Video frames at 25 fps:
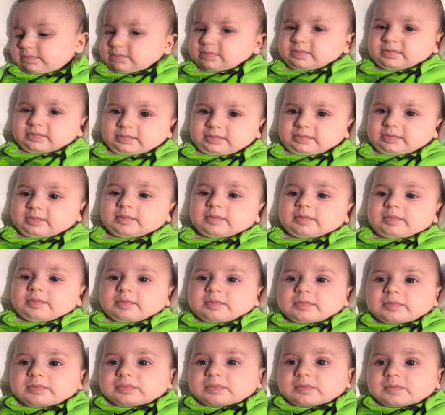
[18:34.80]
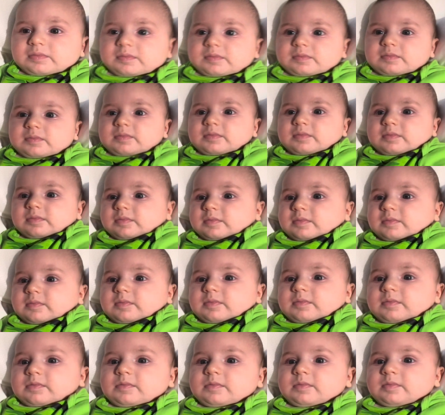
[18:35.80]
Do you like it, sweet one?
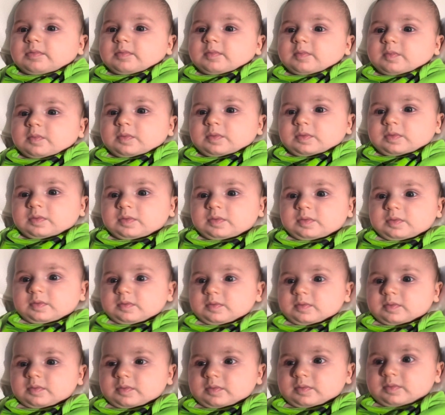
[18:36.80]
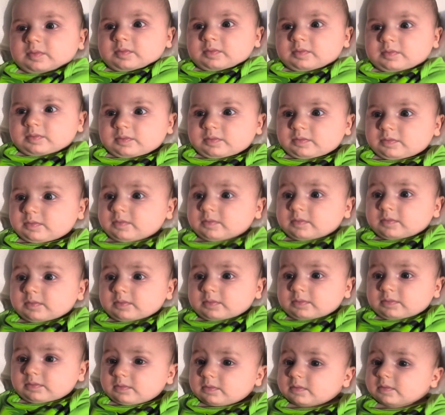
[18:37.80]
Are you gonna smile on the
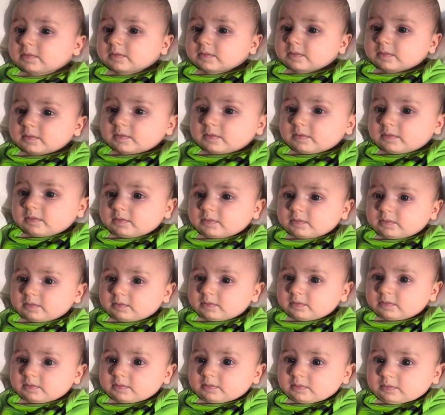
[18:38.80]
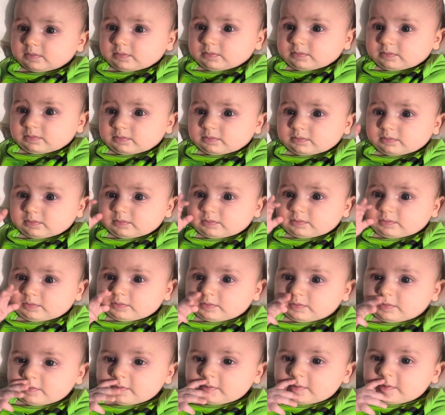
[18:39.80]
MIMOS pillow?
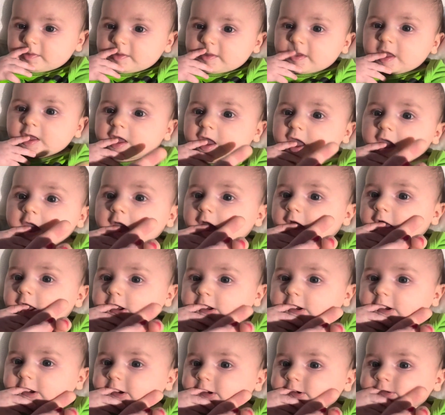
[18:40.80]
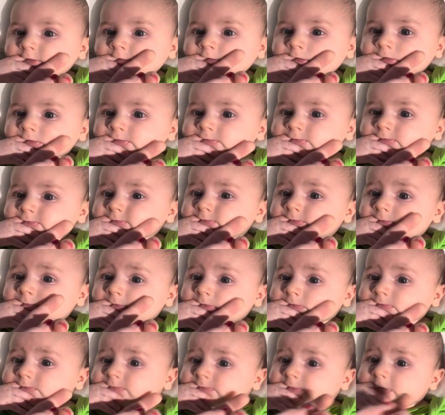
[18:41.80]
He loves the MIMOS pillow.
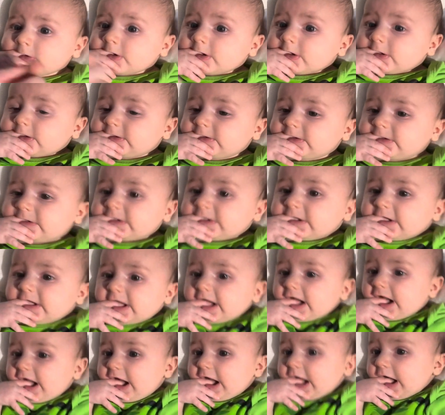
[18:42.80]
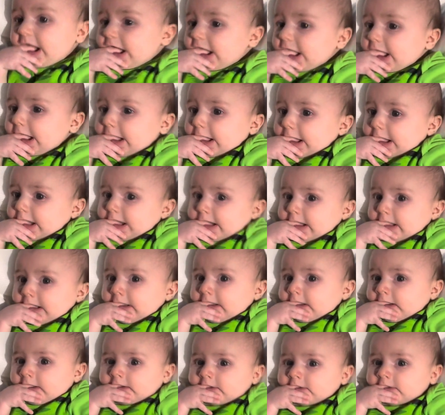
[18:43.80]
And he's a happy
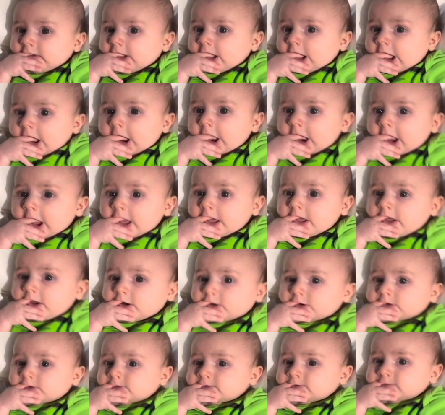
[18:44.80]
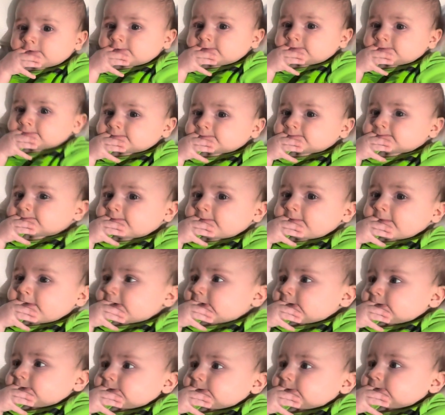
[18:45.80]
one. Yeah, but I think
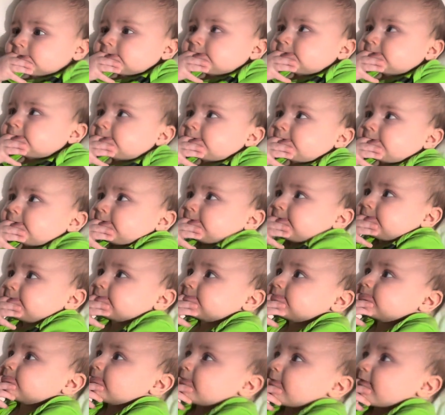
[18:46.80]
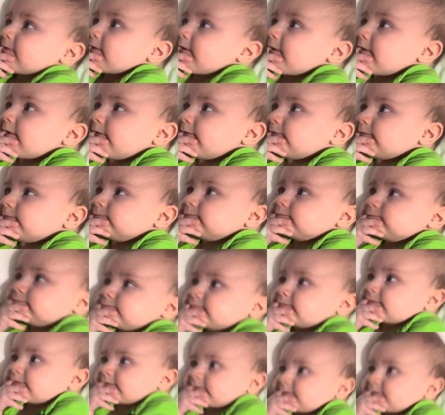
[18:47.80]
it's good so far. But like I